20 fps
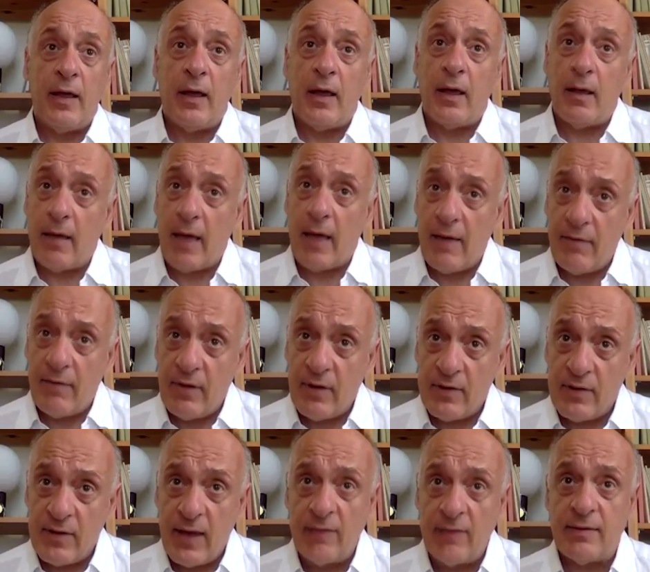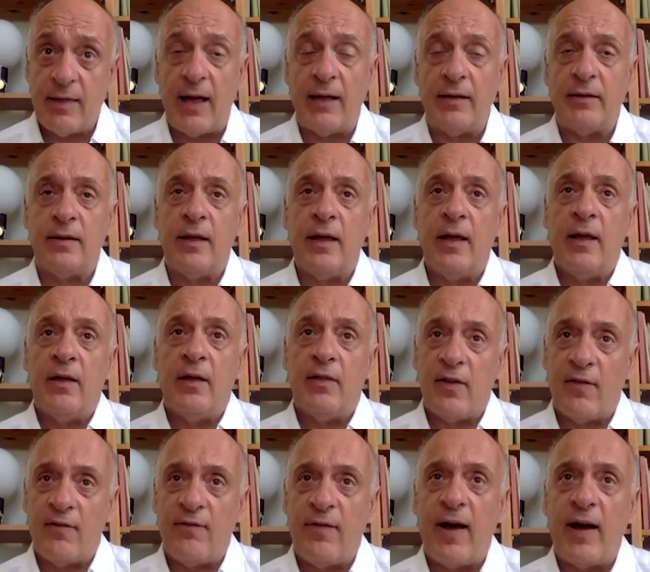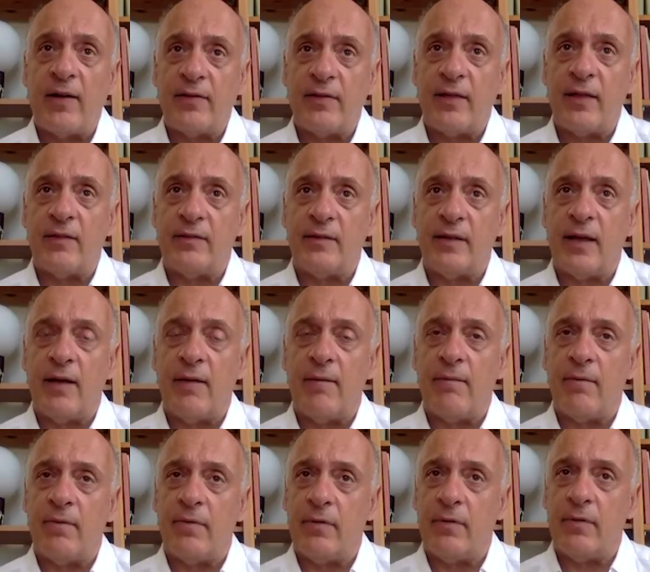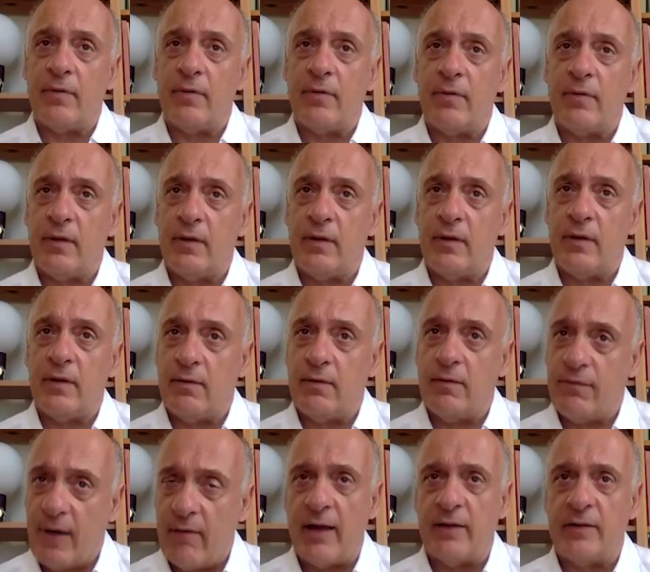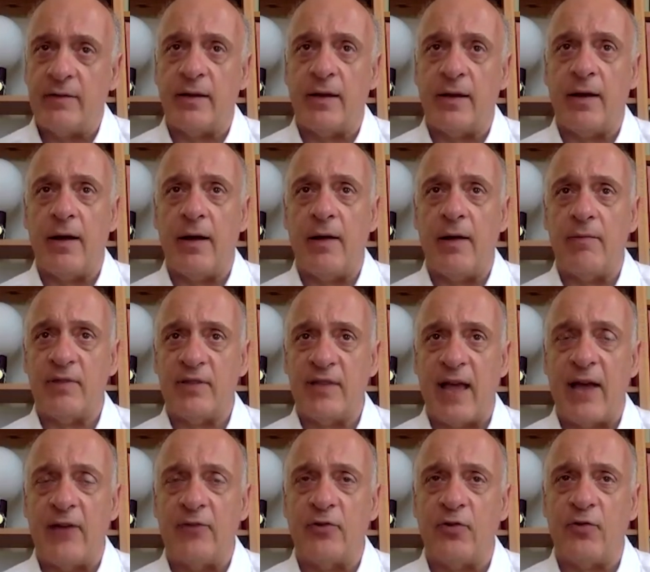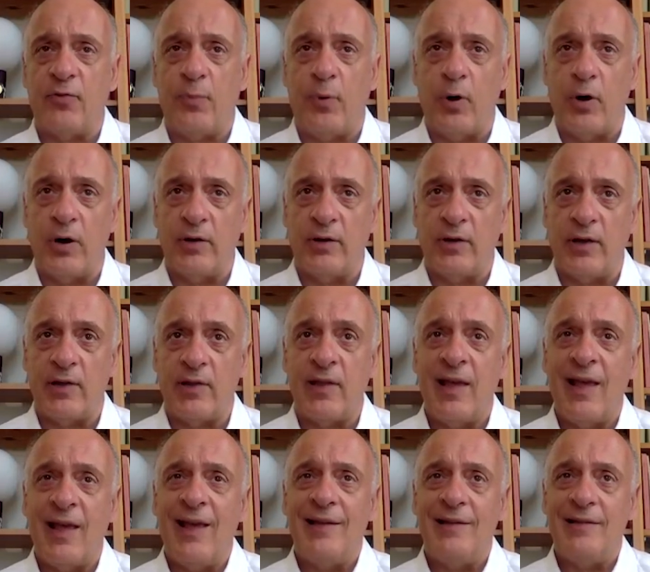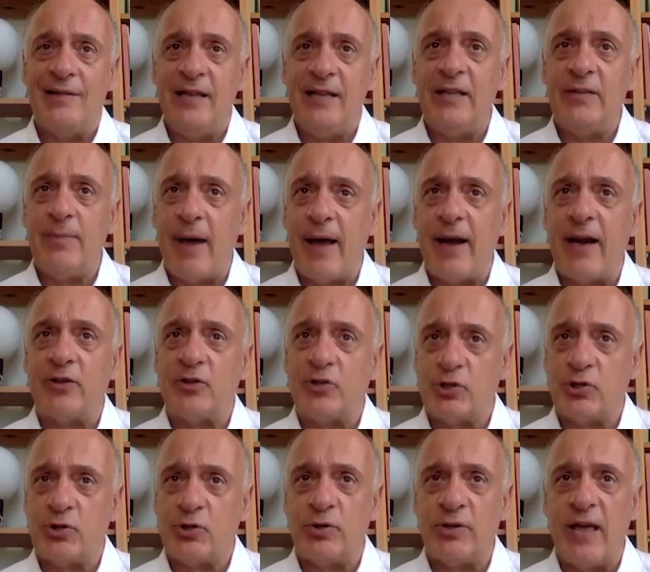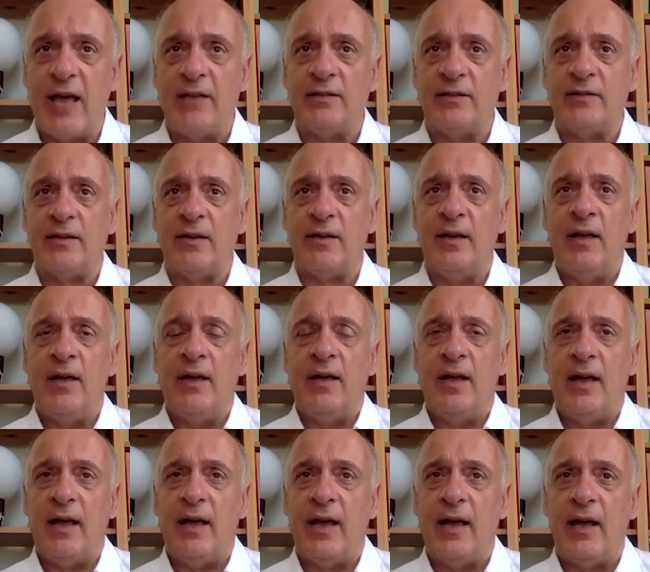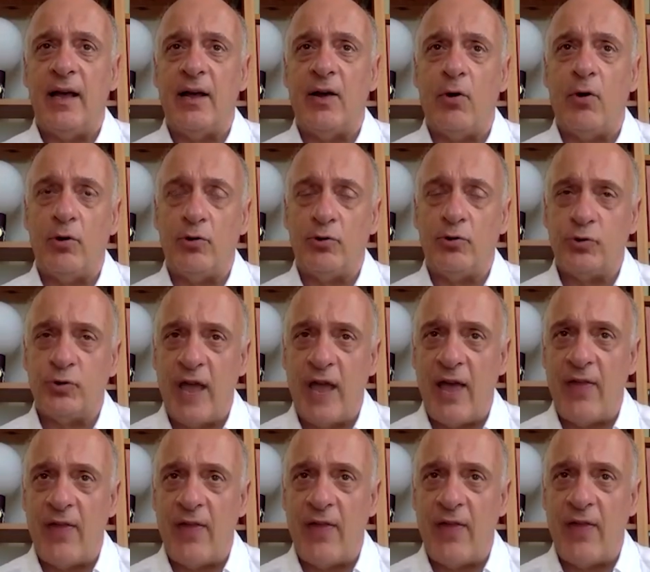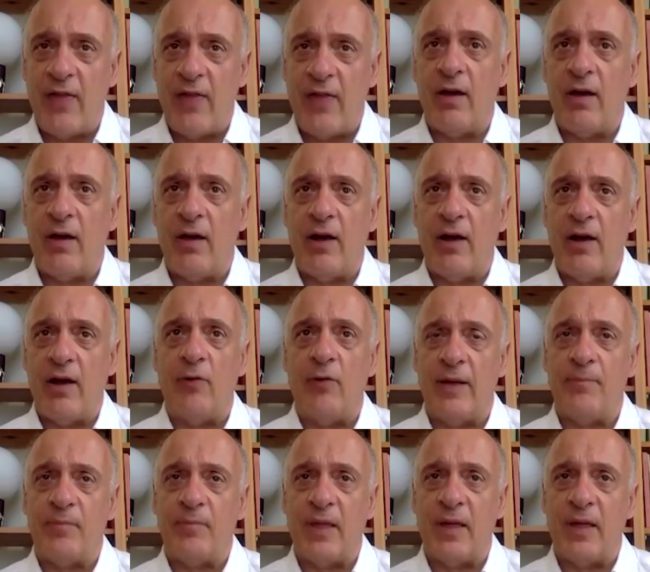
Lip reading: Having said that, the fact that the far-right side of politics did manage to get all together around